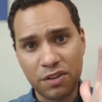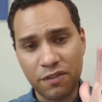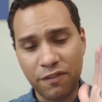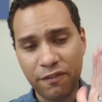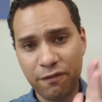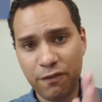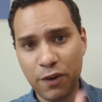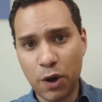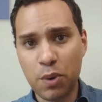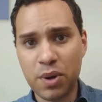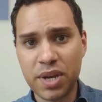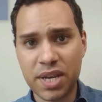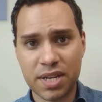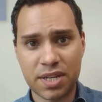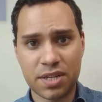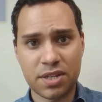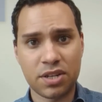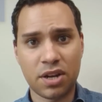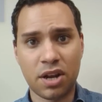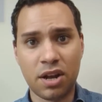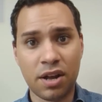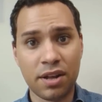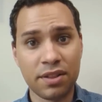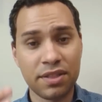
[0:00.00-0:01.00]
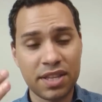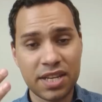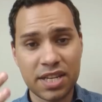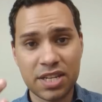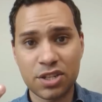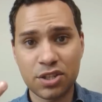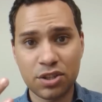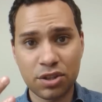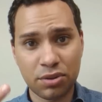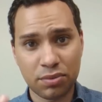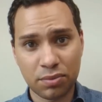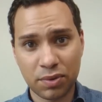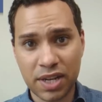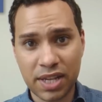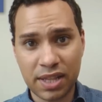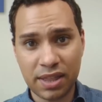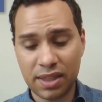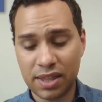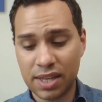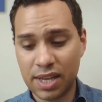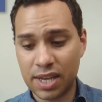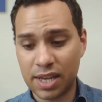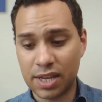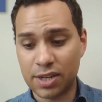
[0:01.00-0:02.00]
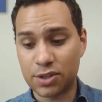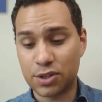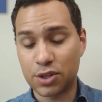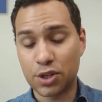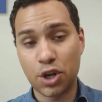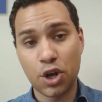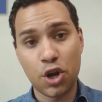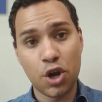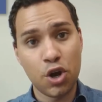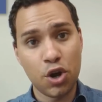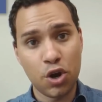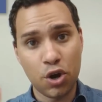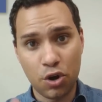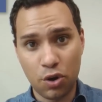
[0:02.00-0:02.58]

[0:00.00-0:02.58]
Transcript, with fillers: you focus on these three things